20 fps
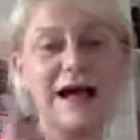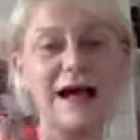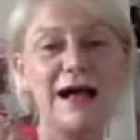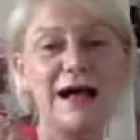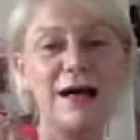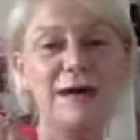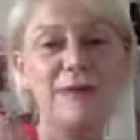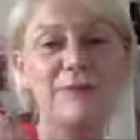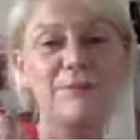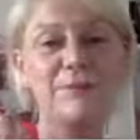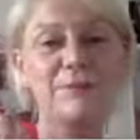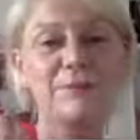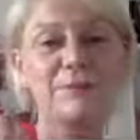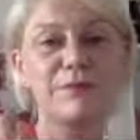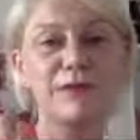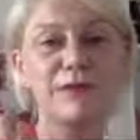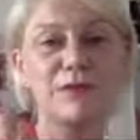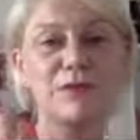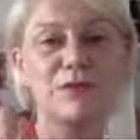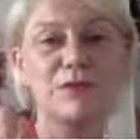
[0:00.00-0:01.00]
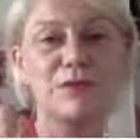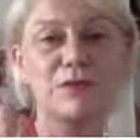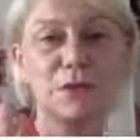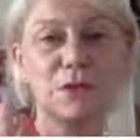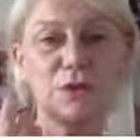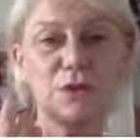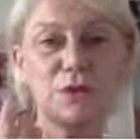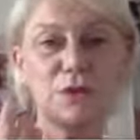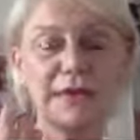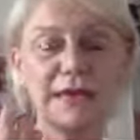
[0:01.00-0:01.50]

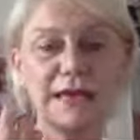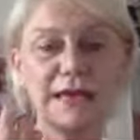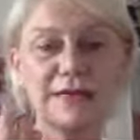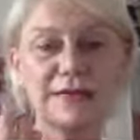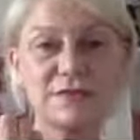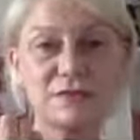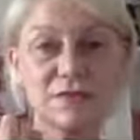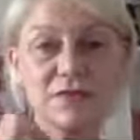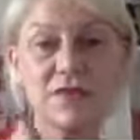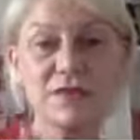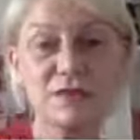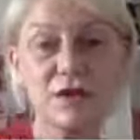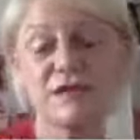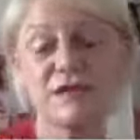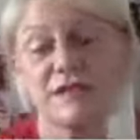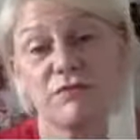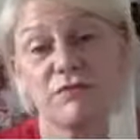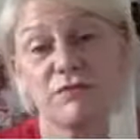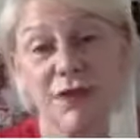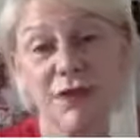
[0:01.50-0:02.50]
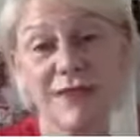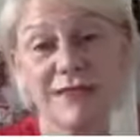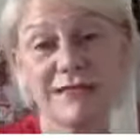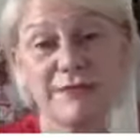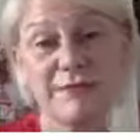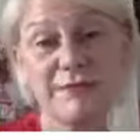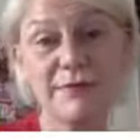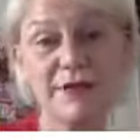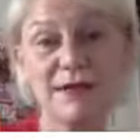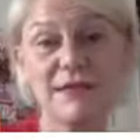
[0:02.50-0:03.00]
So it's to starting
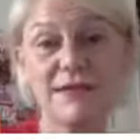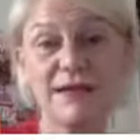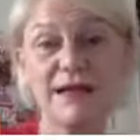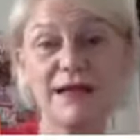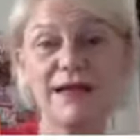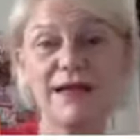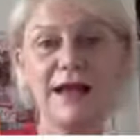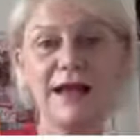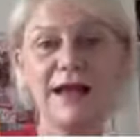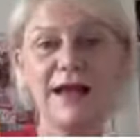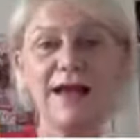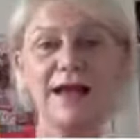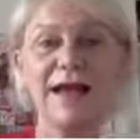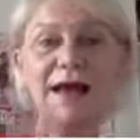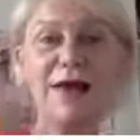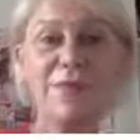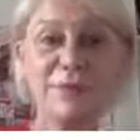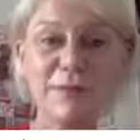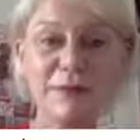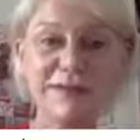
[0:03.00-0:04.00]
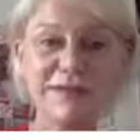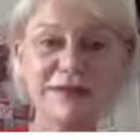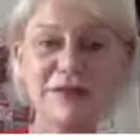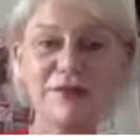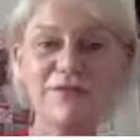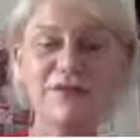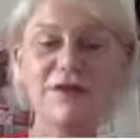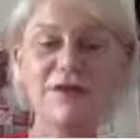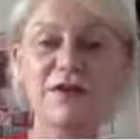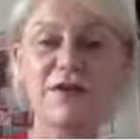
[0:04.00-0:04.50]
writing because I allowed
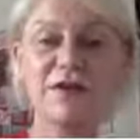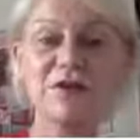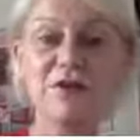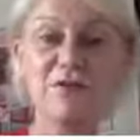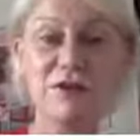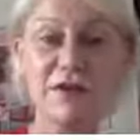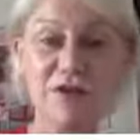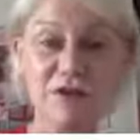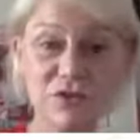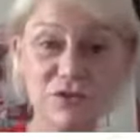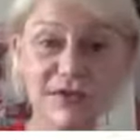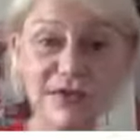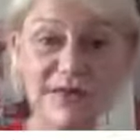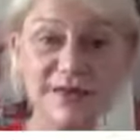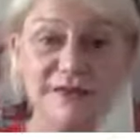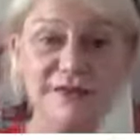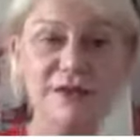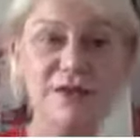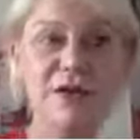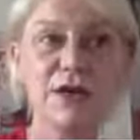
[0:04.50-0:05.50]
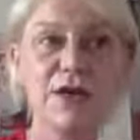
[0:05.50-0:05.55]
myself to retreat